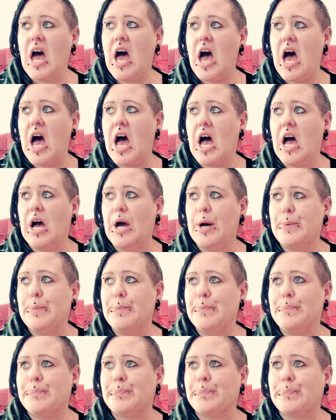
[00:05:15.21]

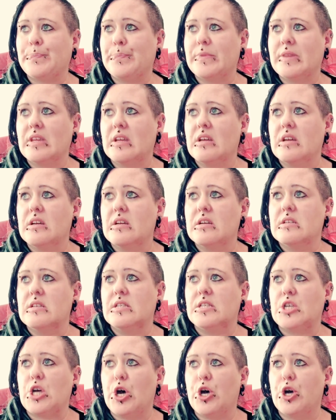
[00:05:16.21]

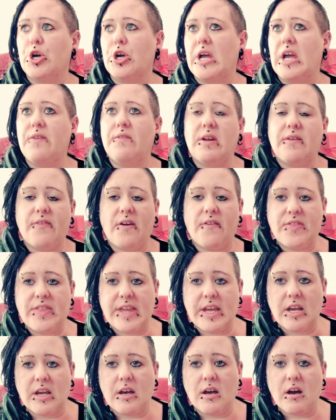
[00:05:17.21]
So even if I
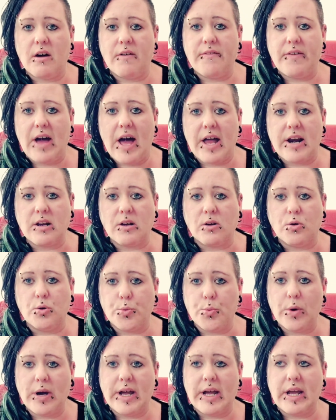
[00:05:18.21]
think I've had a good
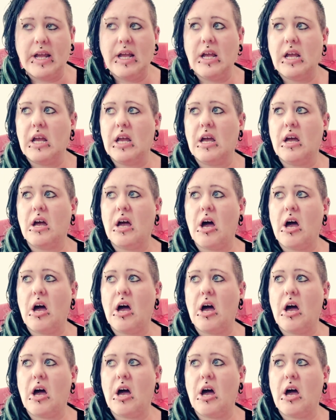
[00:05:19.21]
week,